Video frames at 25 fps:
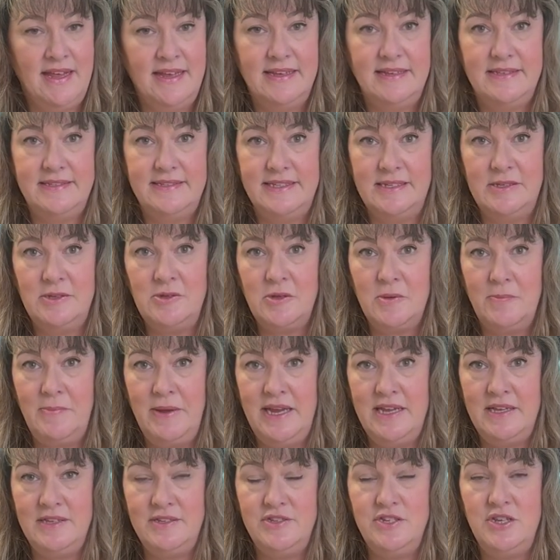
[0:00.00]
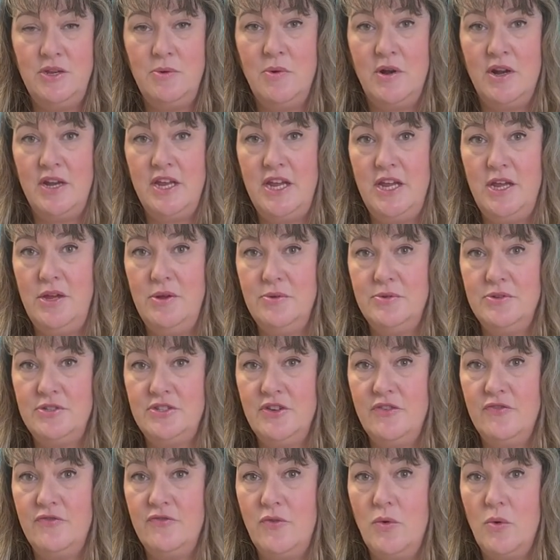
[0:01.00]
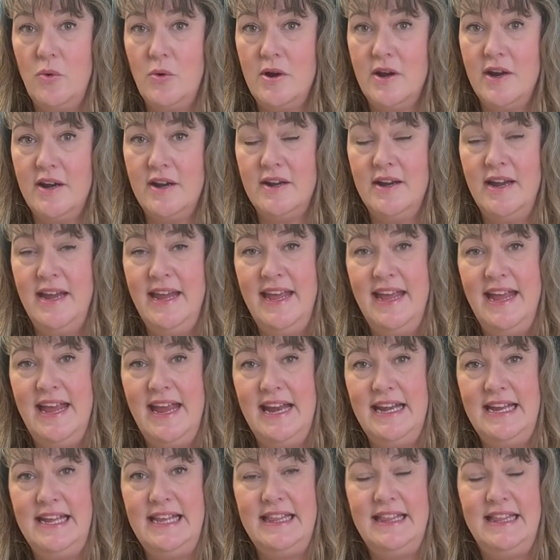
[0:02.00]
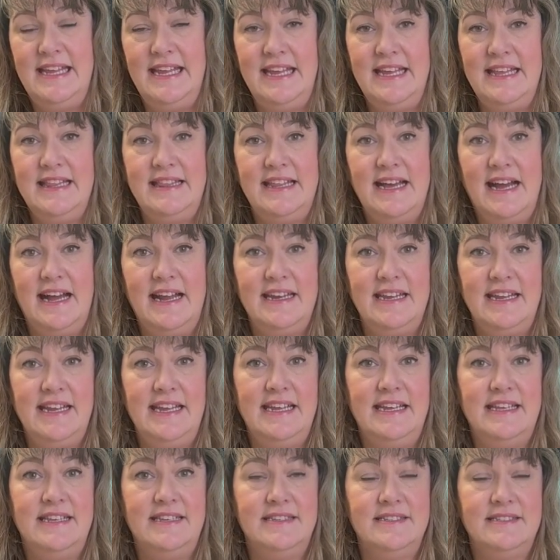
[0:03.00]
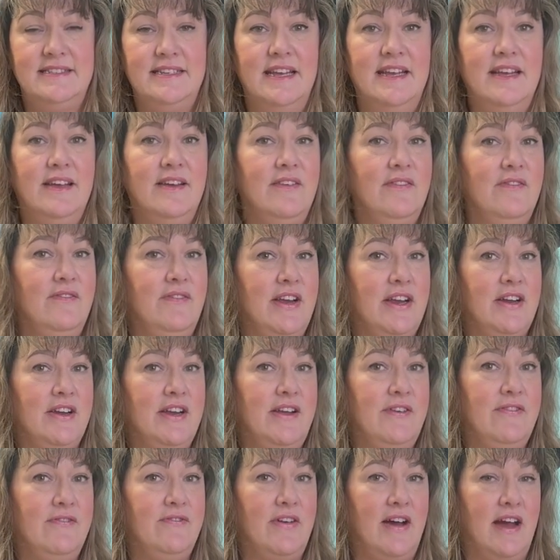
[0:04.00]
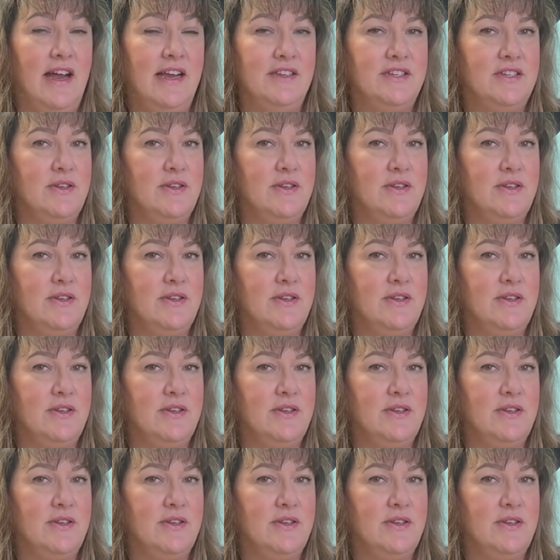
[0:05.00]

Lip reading: Silk pins you want to use for anything that is very fine.